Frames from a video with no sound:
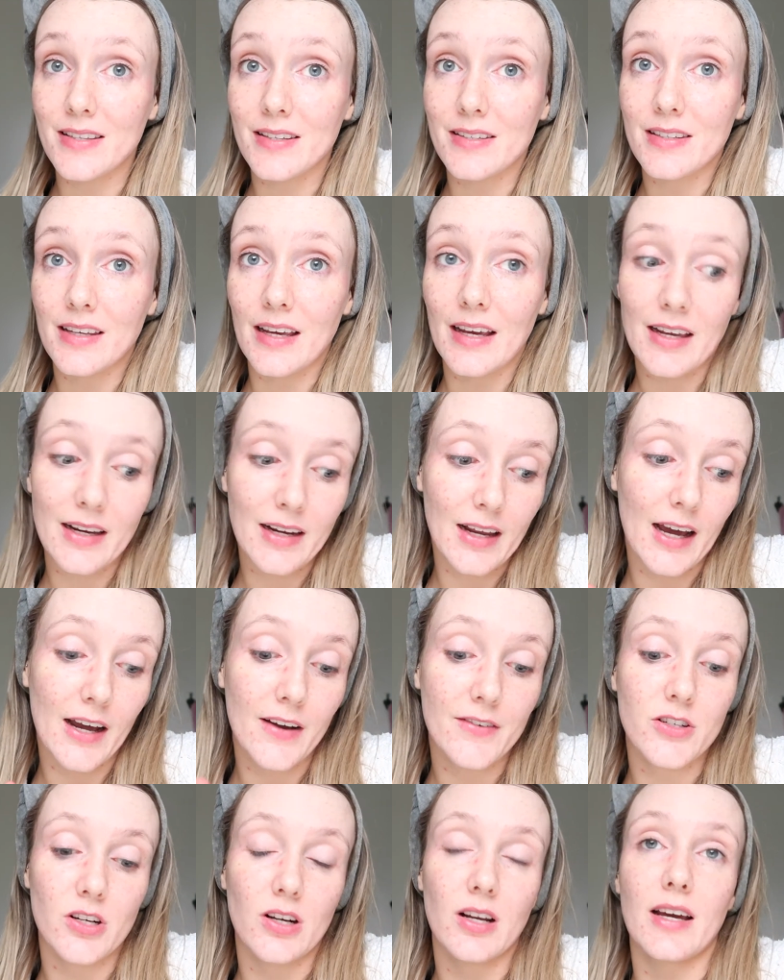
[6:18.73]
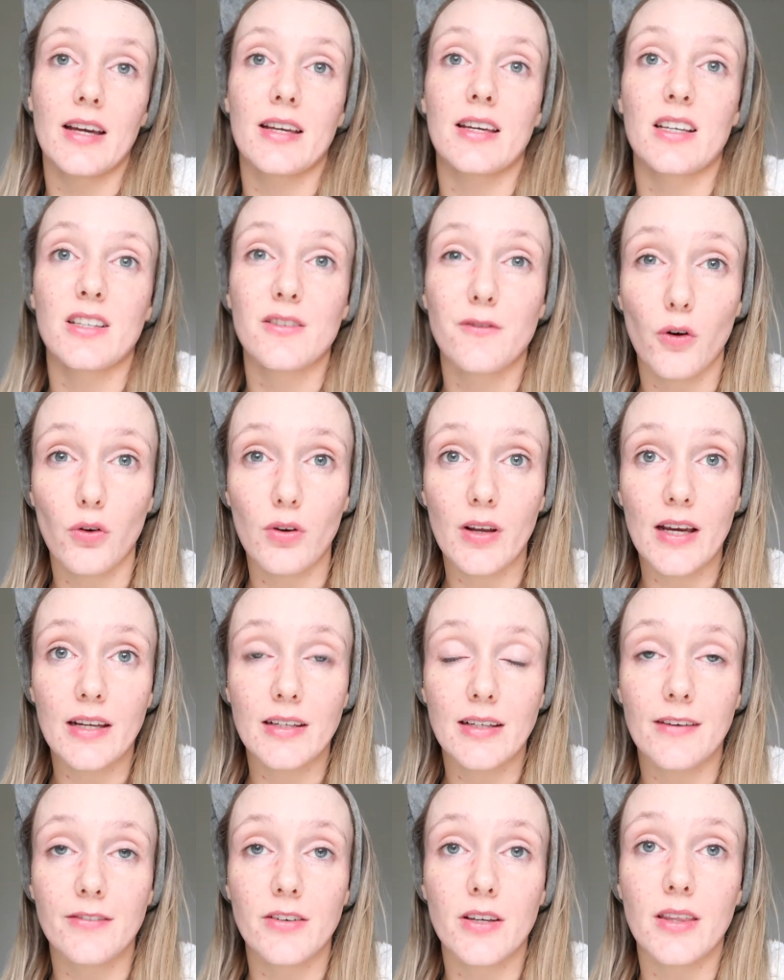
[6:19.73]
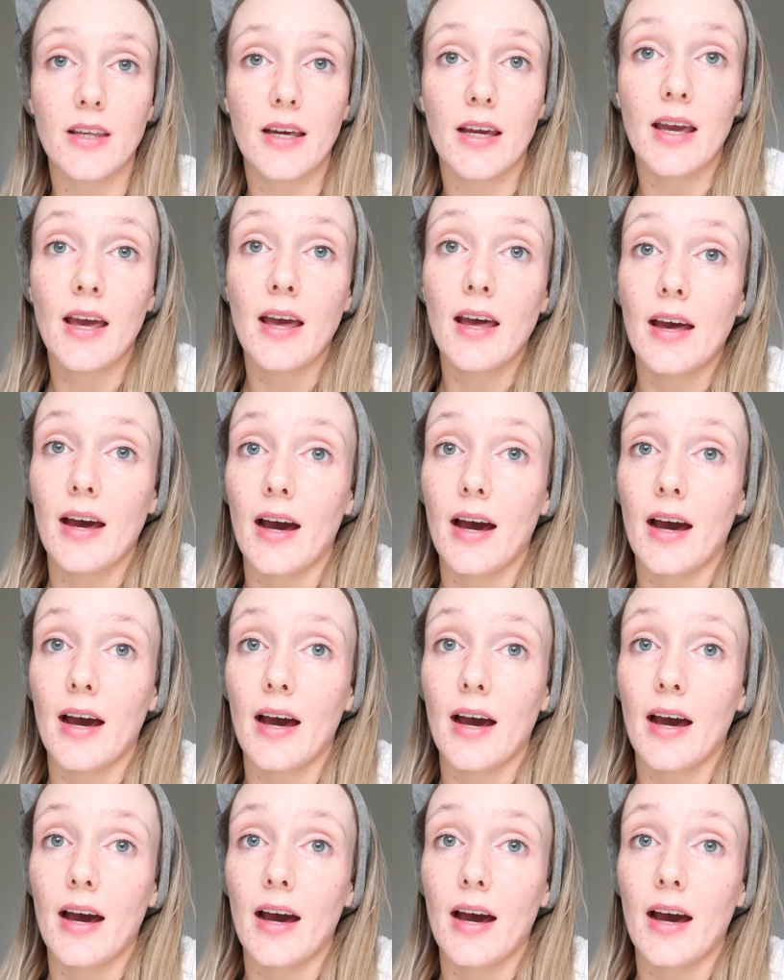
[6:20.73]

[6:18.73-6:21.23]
the skin after like exfoliate and everything.